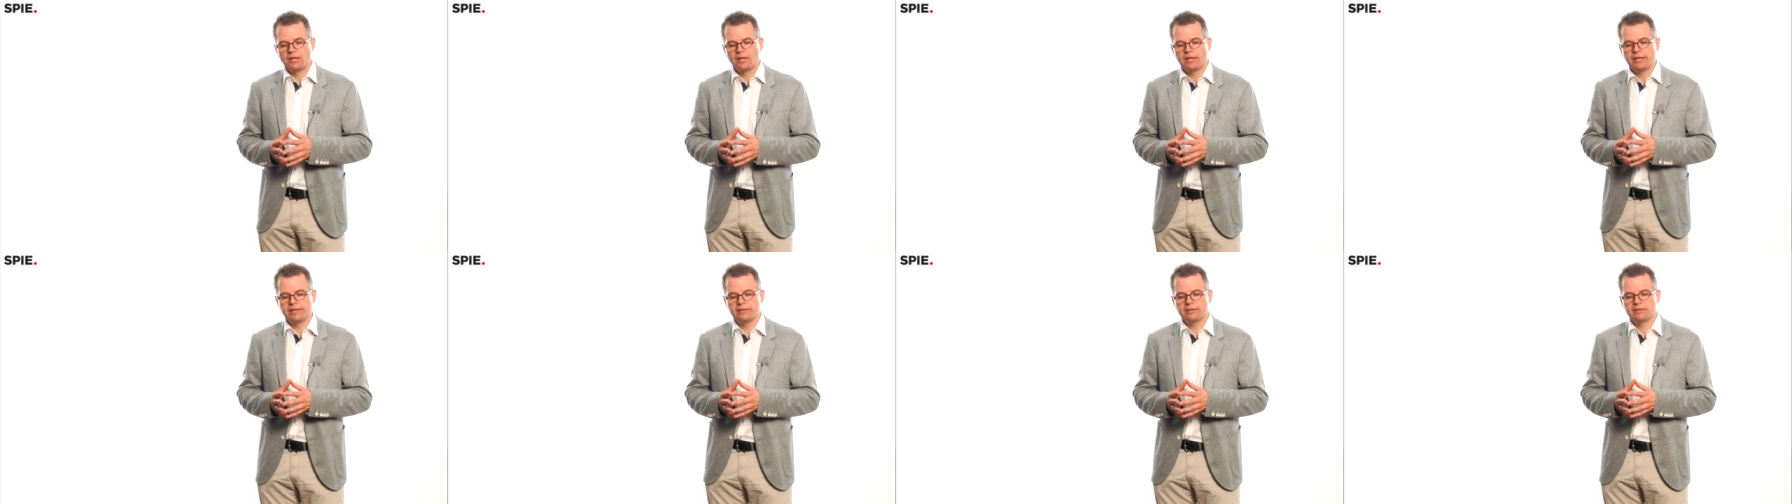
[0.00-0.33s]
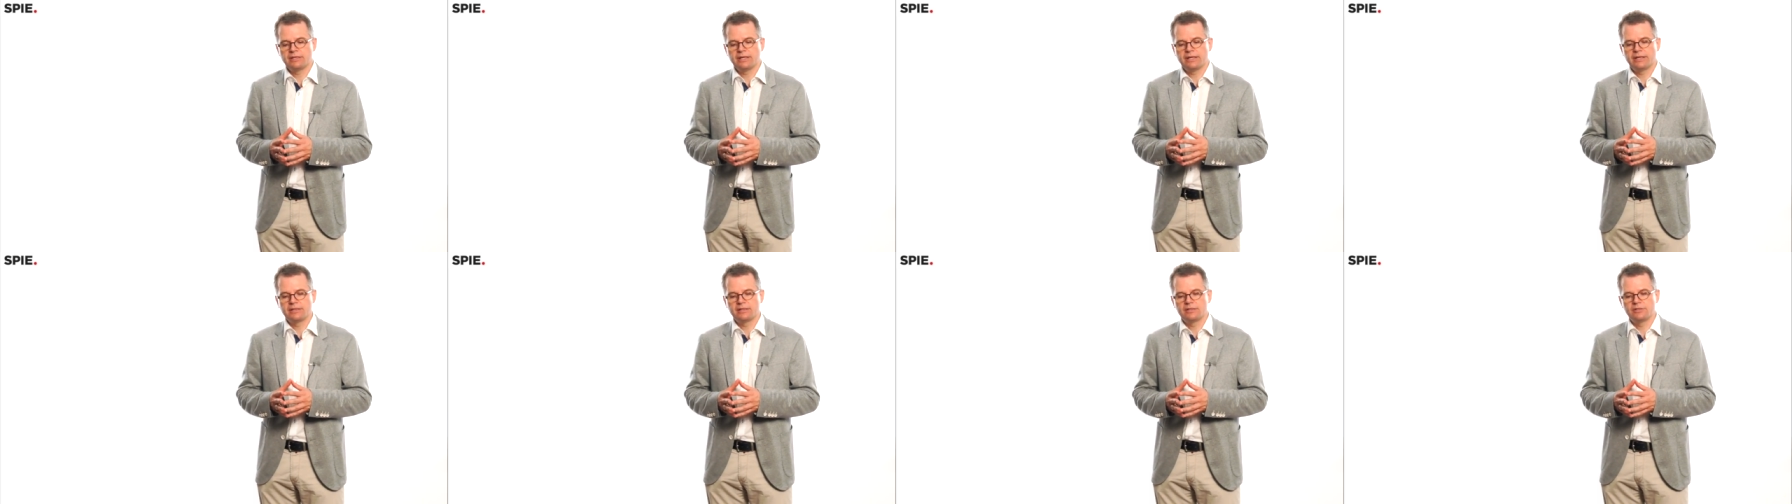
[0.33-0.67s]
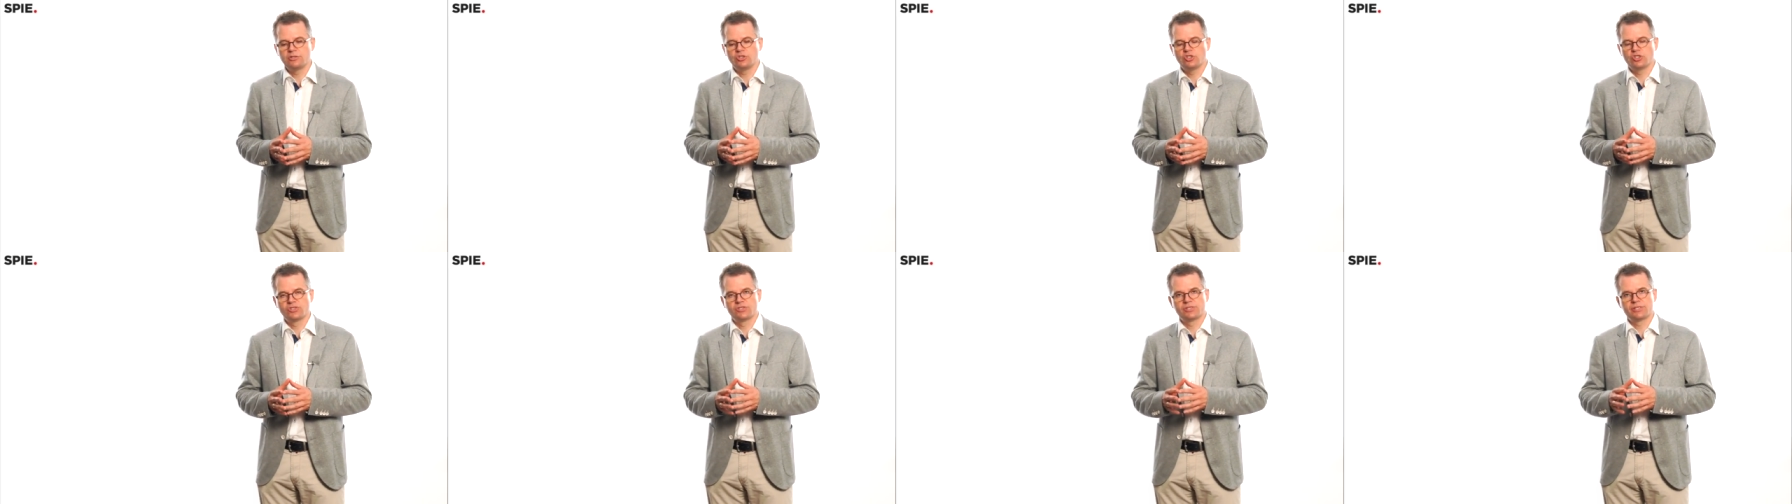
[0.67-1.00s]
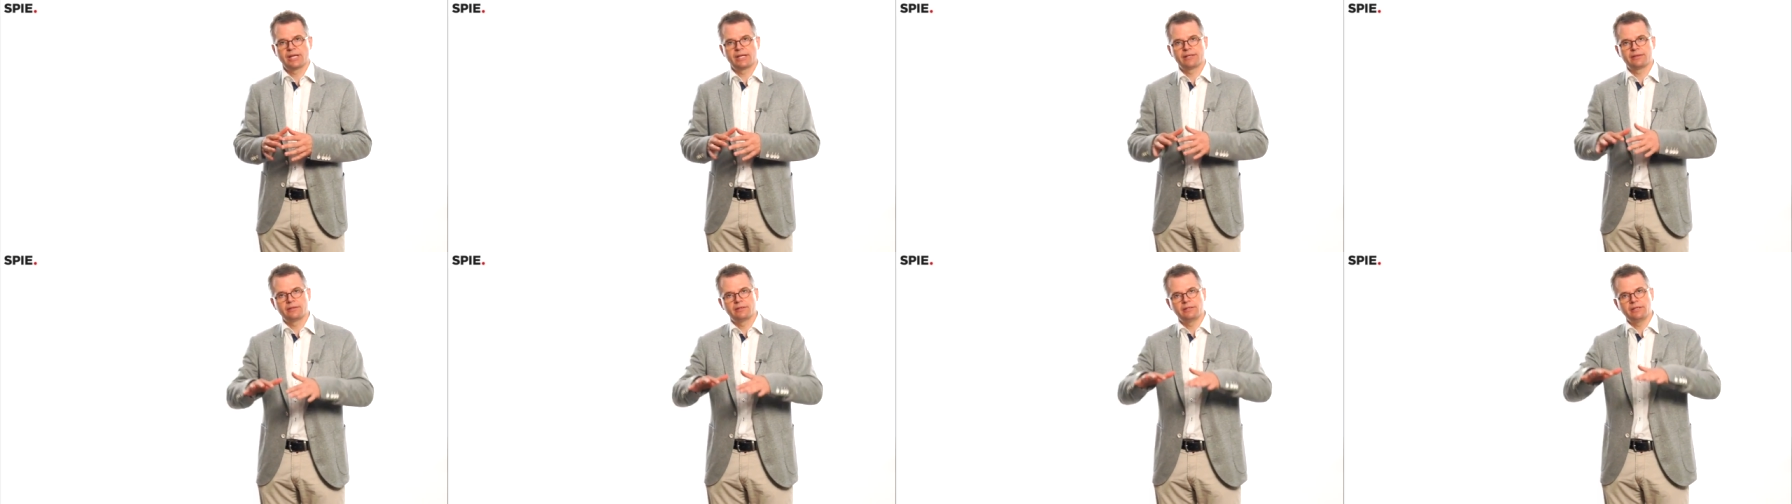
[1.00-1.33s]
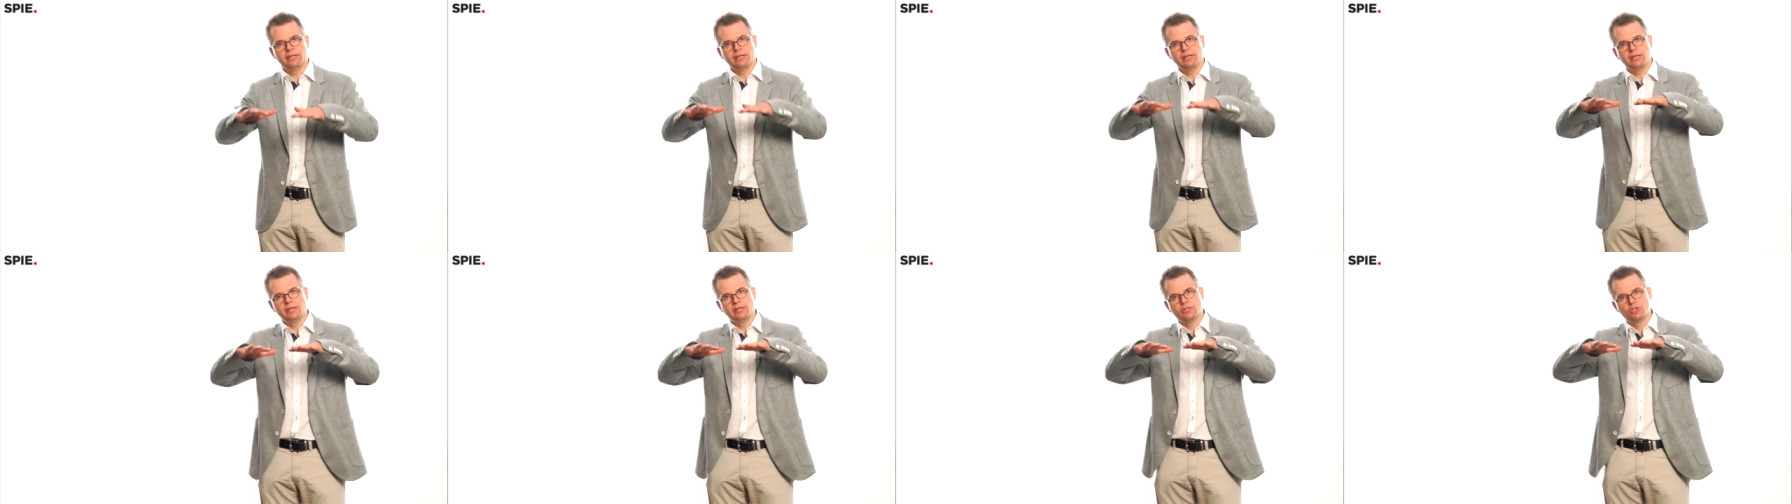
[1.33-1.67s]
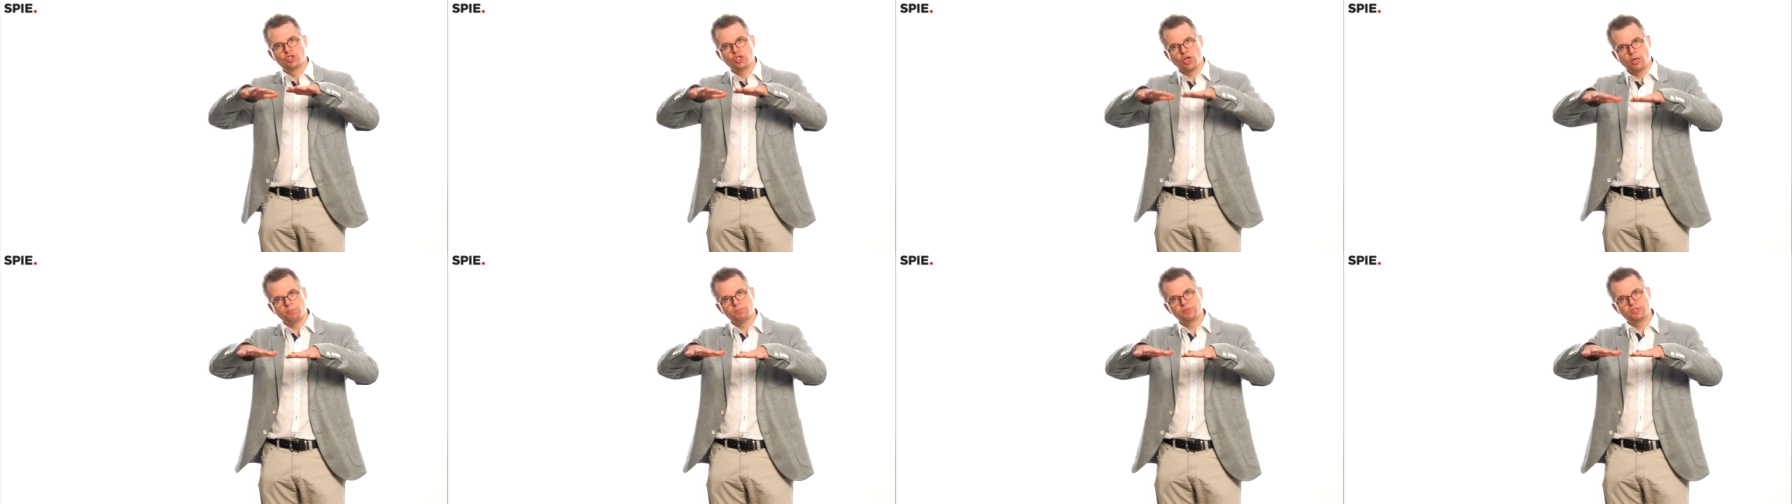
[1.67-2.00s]
And then just at the
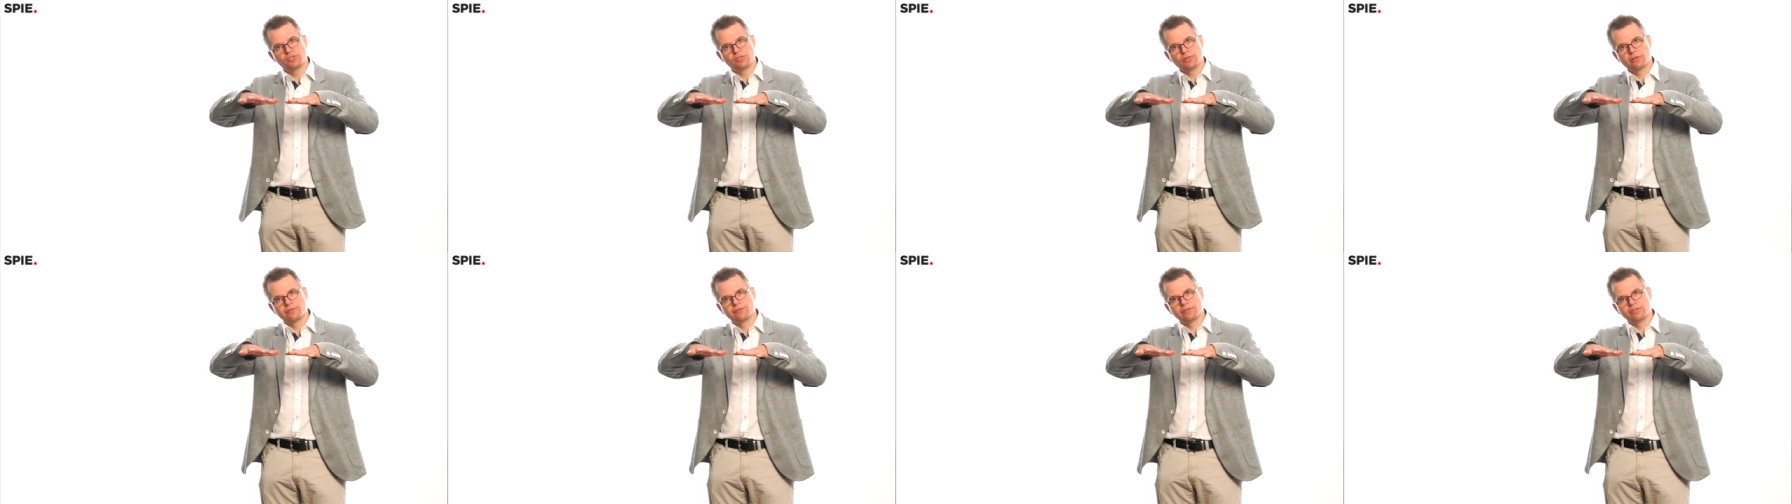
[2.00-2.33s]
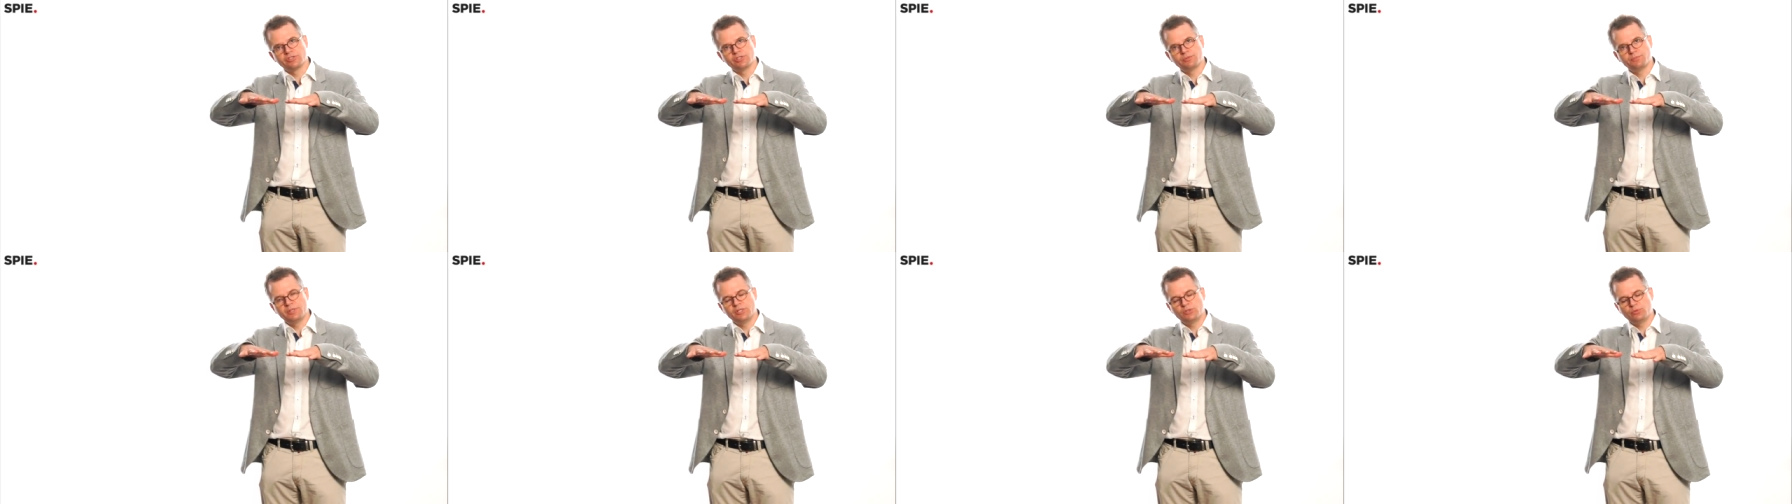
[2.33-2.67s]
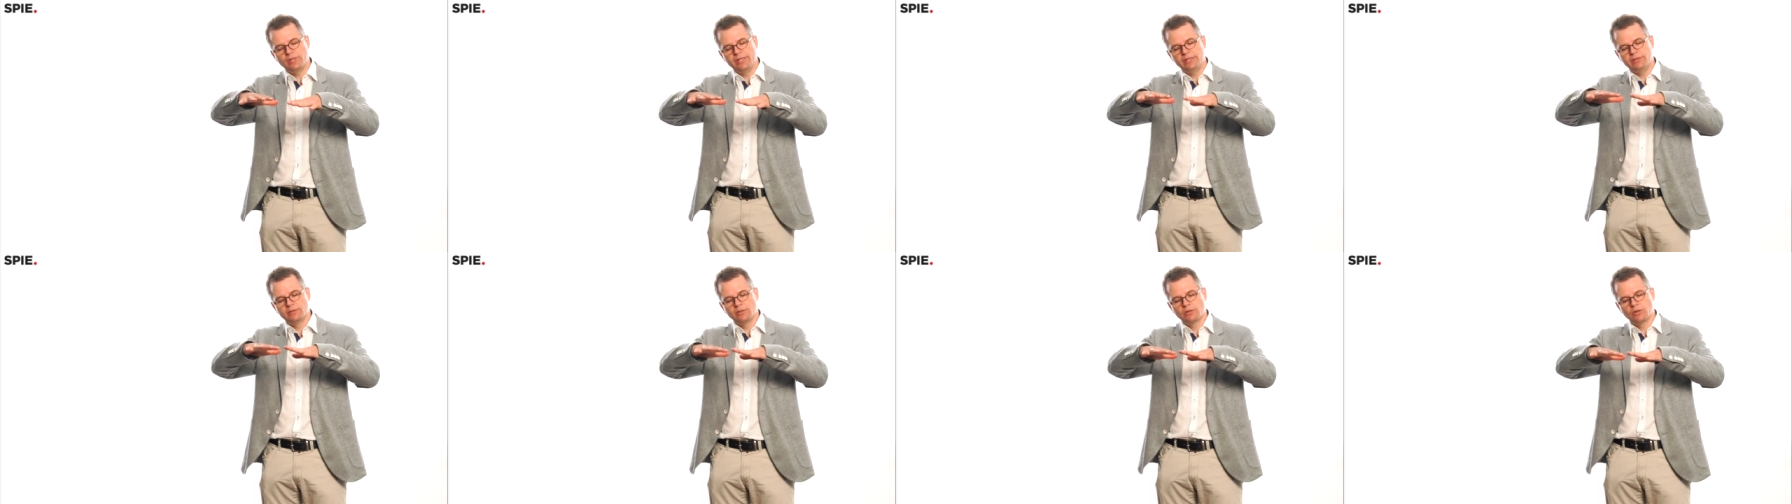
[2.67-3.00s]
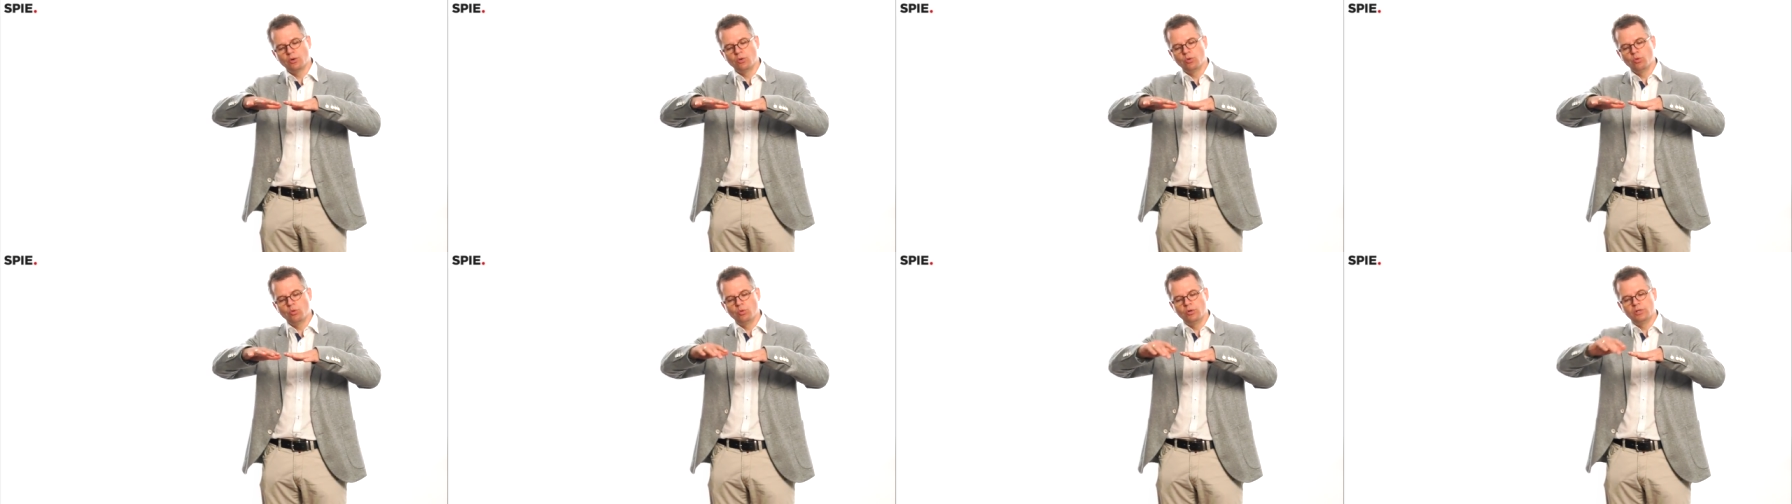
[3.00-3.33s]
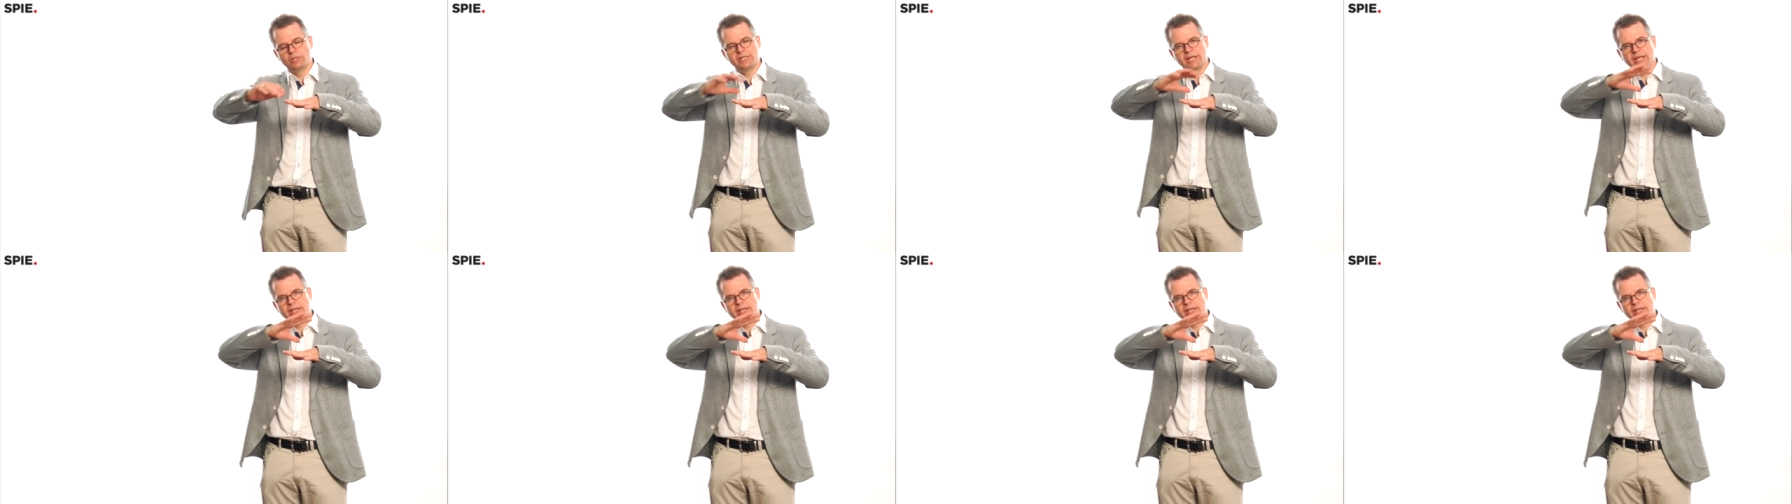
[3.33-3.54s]
top surface between the gold